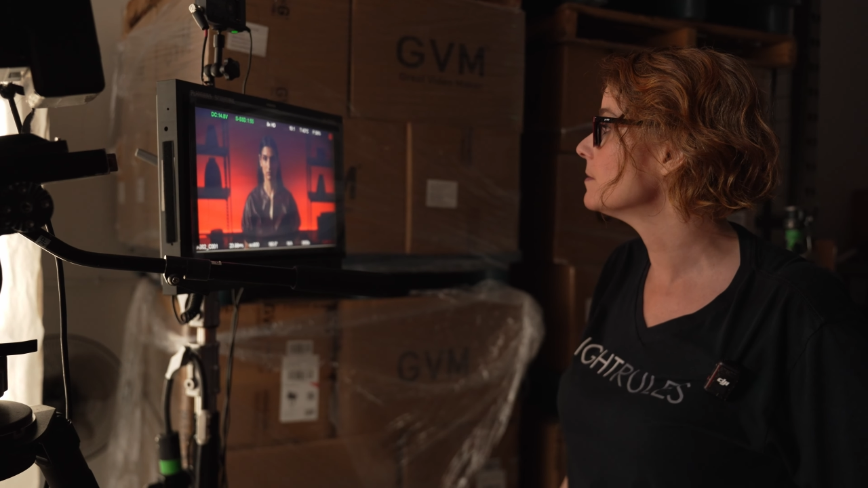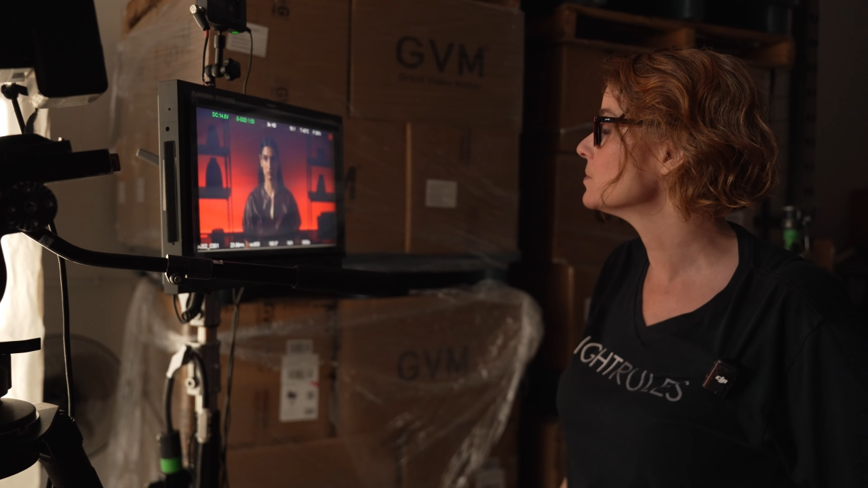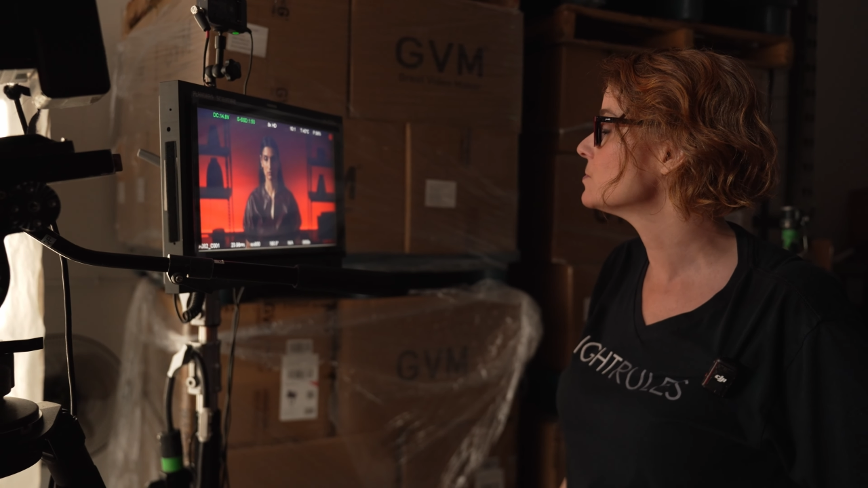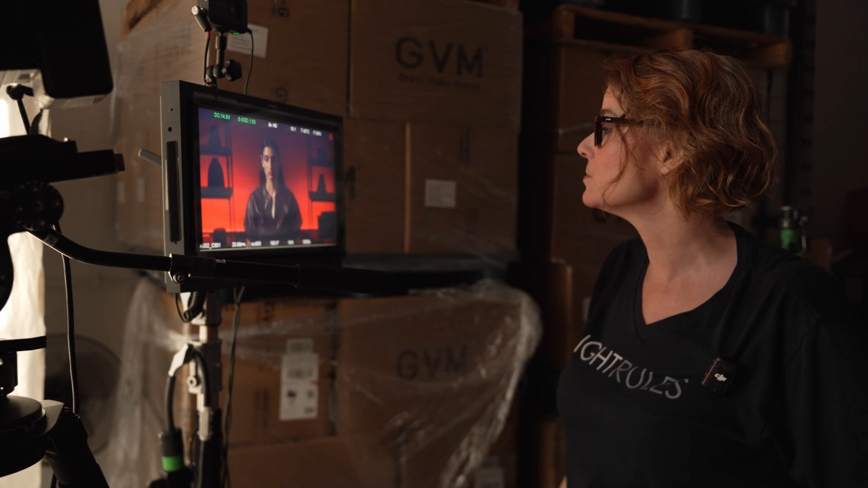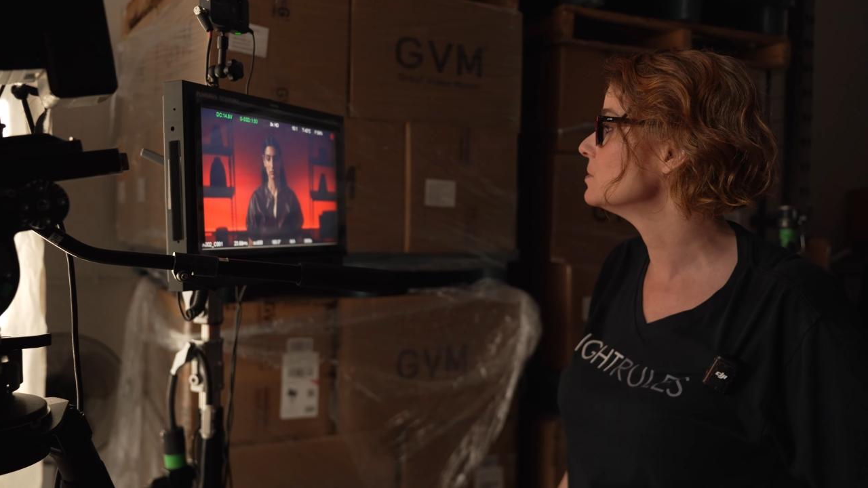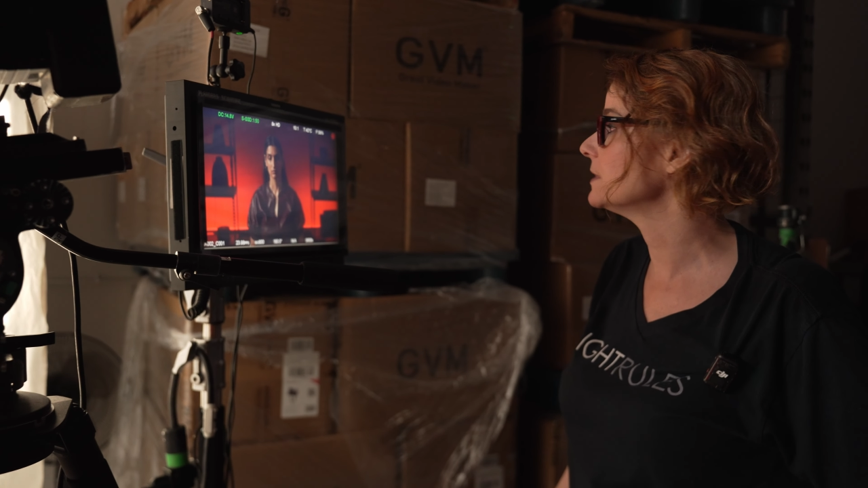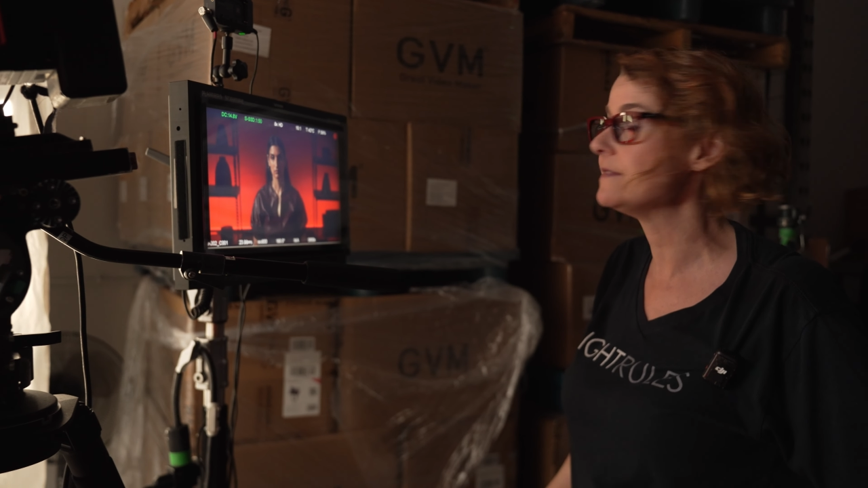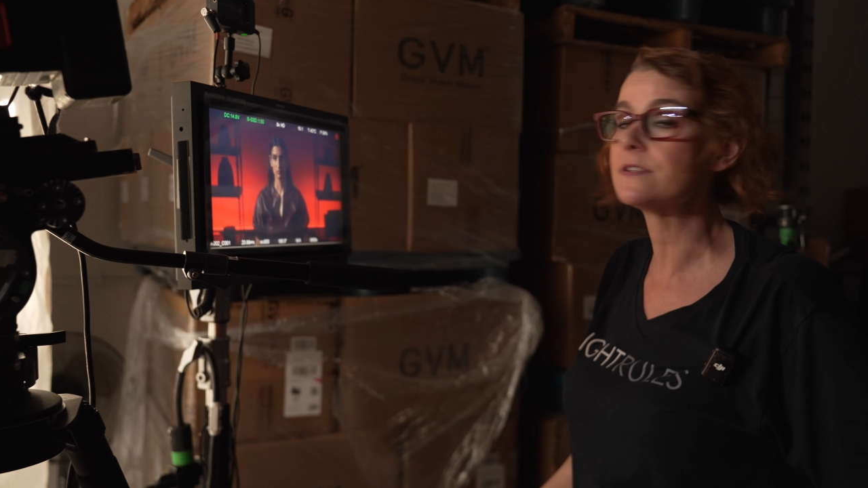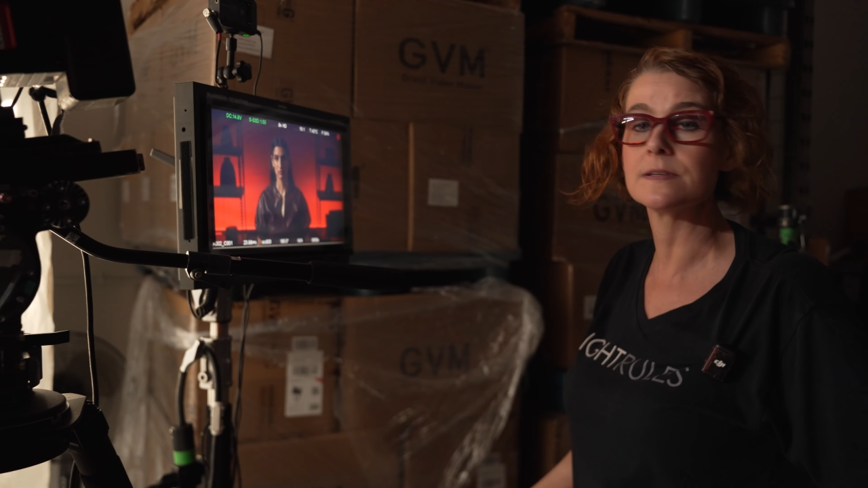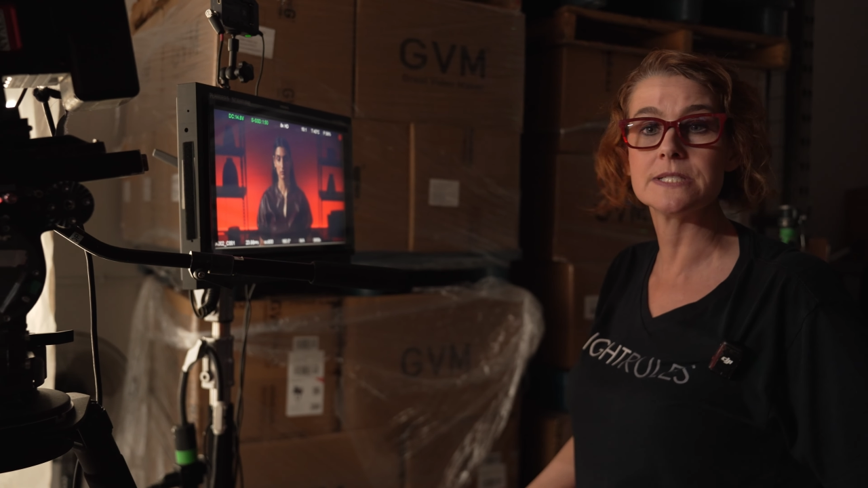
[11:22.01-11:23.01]
able to
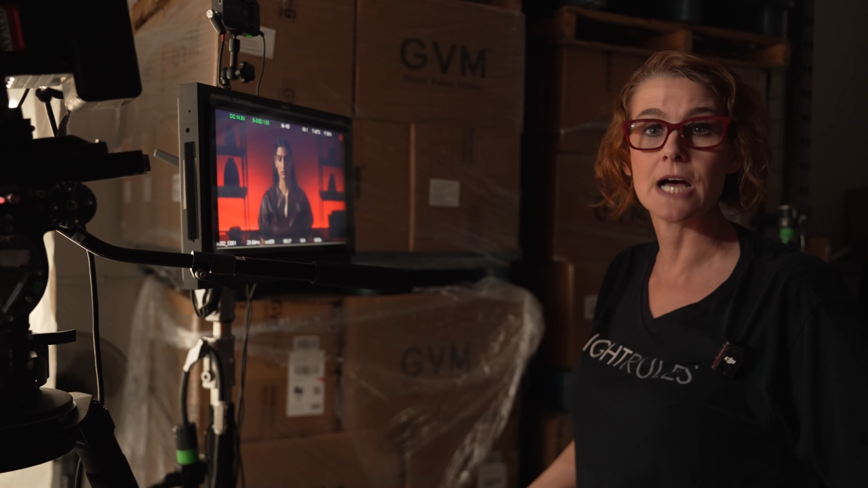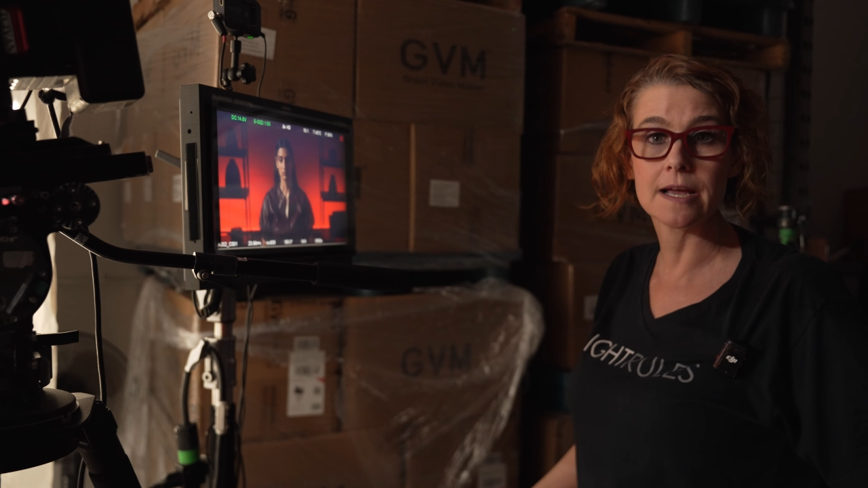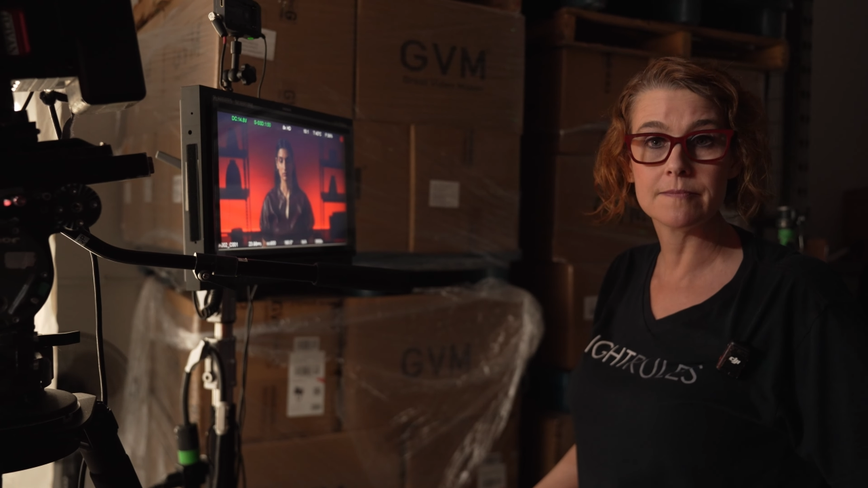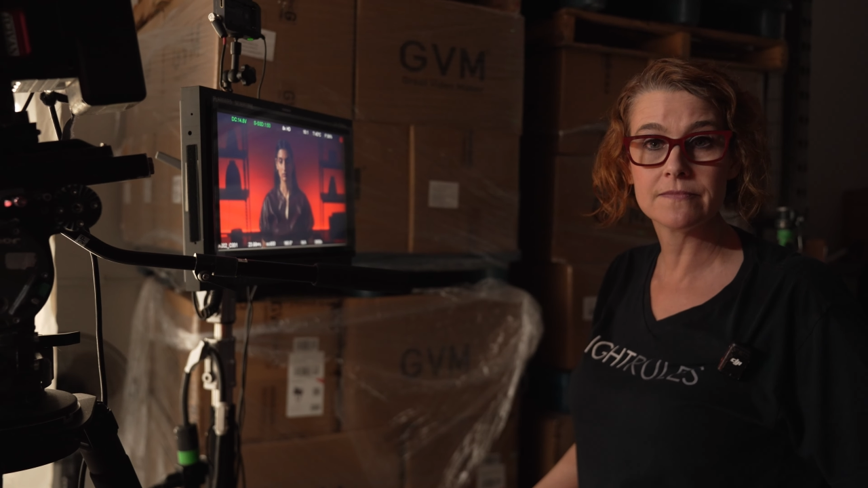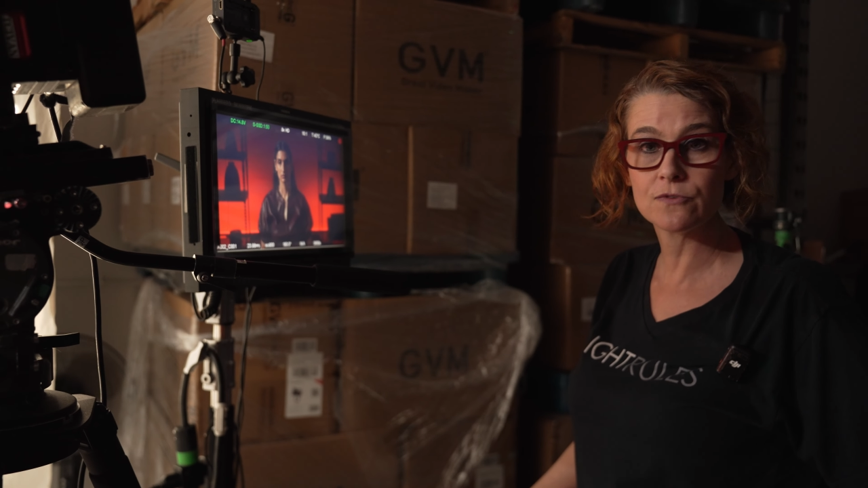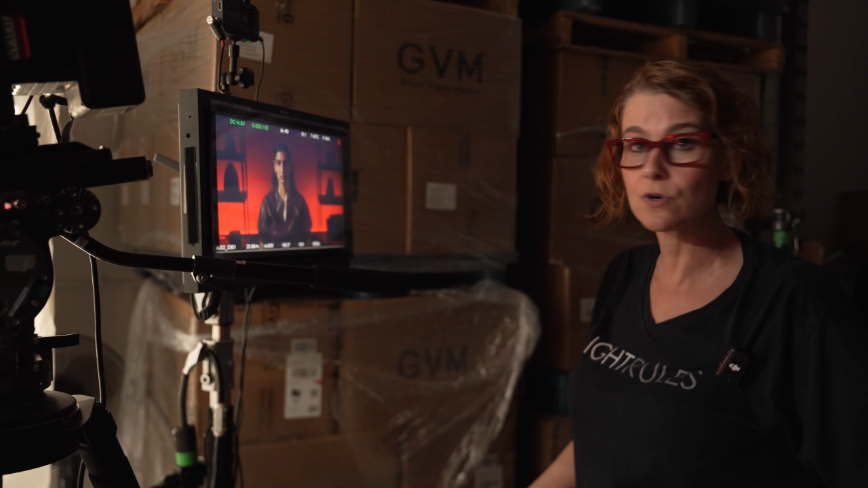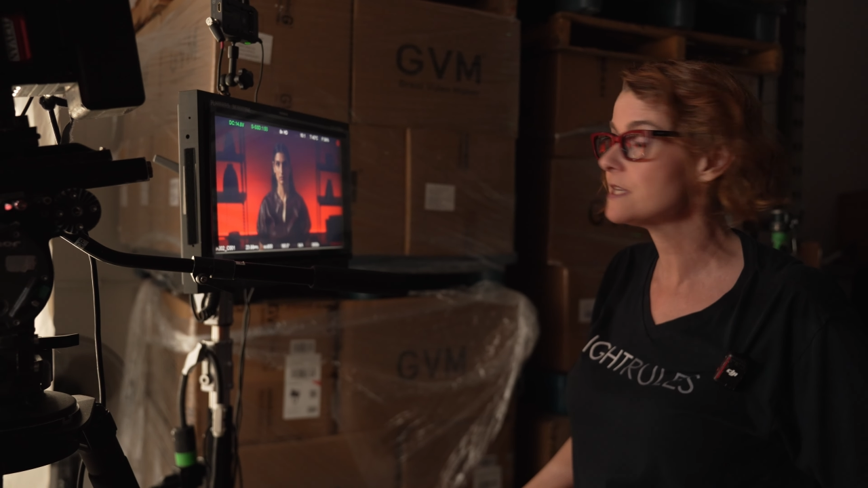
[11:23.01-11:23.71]
leave some time for